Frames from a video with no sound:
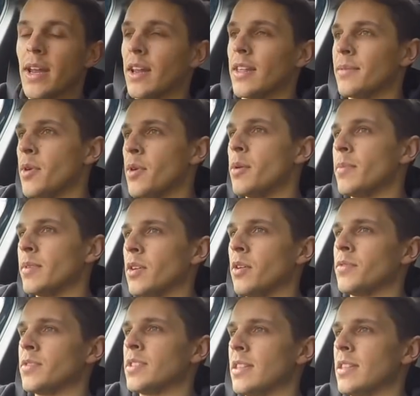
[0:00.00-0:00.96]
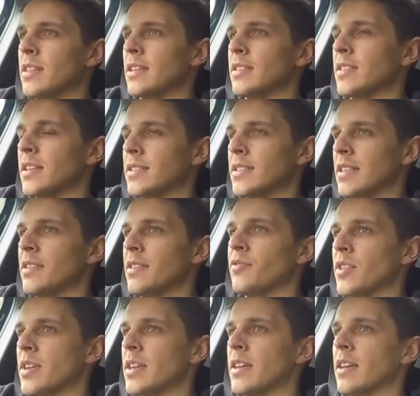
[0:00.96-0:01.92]
Like the moment obviously things like
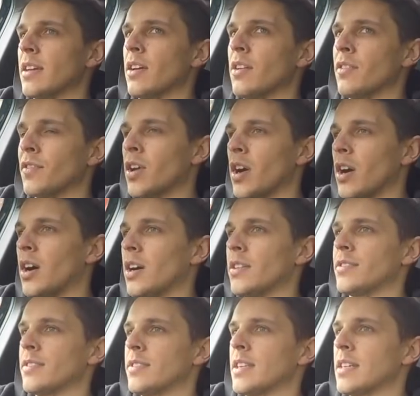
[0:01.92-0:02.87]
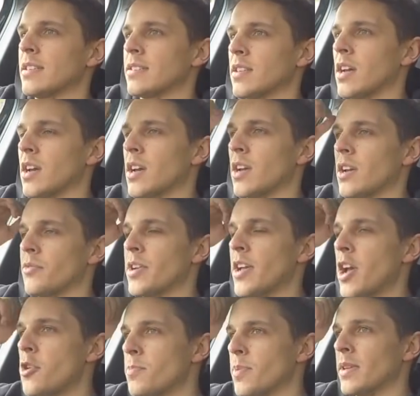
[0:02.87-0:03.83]
delivery of cars and things
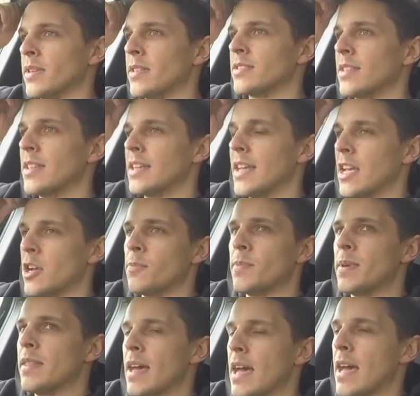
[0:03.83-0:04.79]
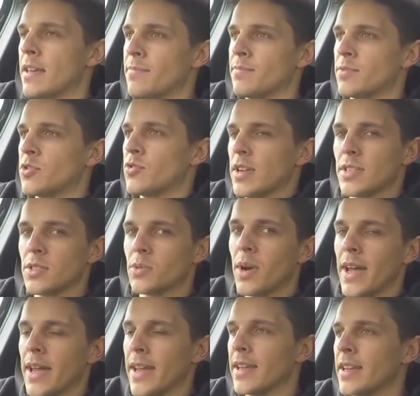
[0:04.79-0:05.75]
reopens, it will be there straight
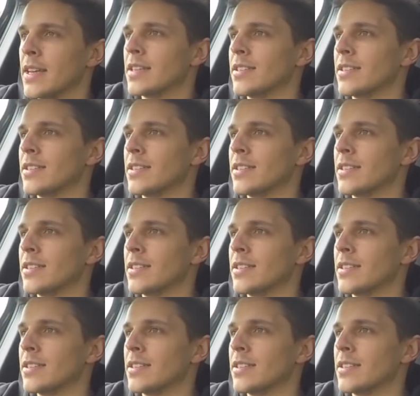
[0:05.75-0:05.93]
away.